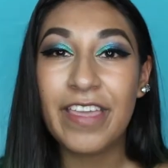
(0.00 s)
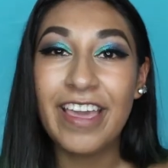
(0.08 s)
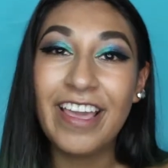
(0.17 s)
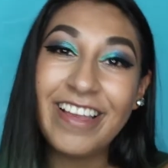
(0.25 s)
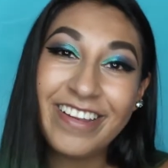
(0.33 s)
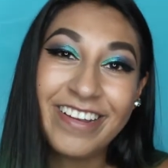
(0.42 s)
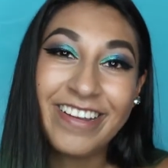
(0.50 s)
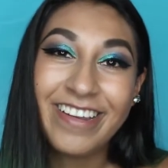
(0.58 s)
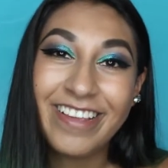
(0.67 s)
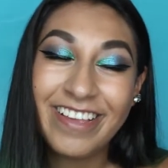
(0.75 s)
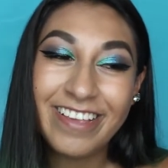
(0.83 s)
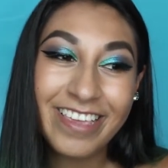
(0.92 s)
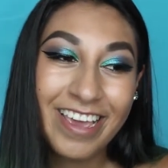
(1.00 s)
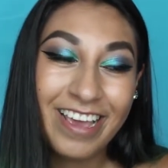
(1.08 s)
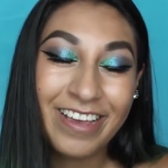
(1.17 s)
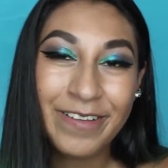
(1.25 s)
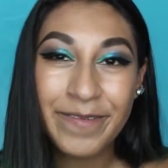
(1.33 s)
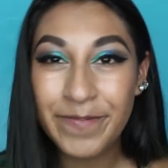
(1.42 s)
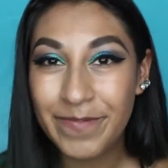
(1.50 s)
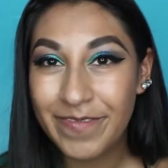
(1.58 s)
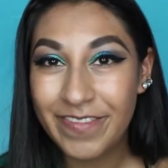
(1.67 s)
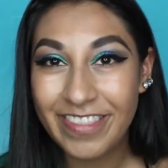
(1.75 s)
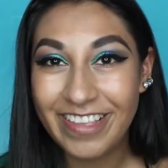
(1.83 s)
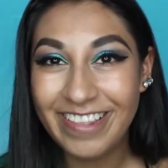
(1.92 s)
And yeah,
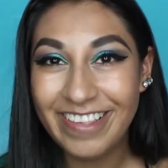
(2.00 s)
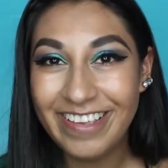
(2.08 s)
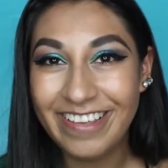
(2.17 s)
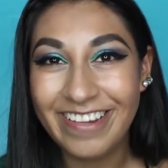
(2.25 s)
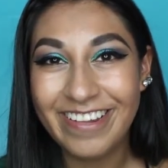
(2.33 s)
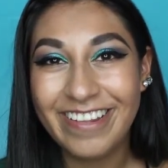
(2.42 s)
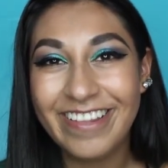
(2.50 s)
that's it.